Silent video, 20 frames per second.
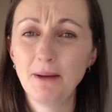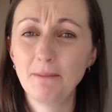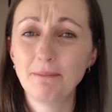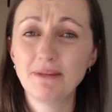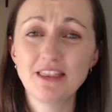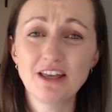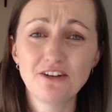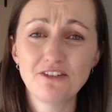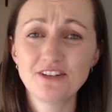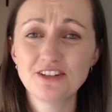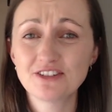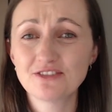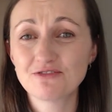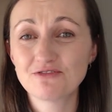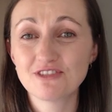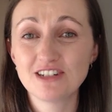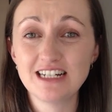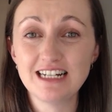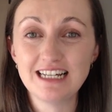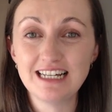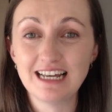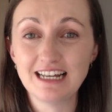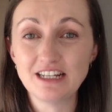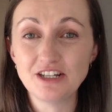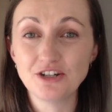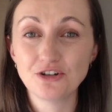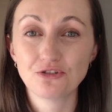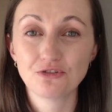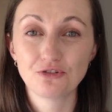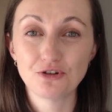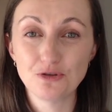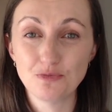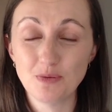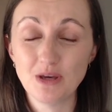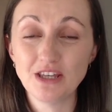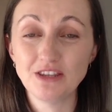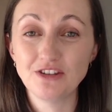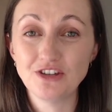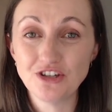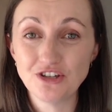but there isn't really any
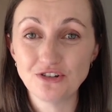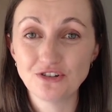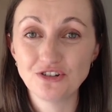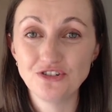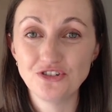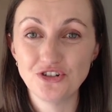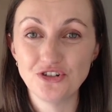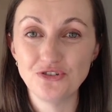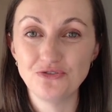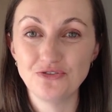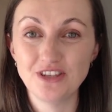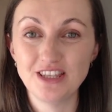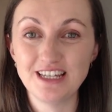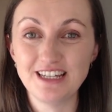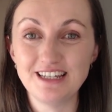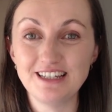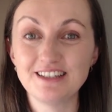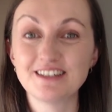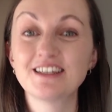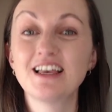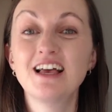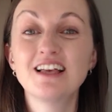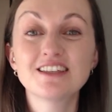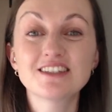grouping that you can do for these.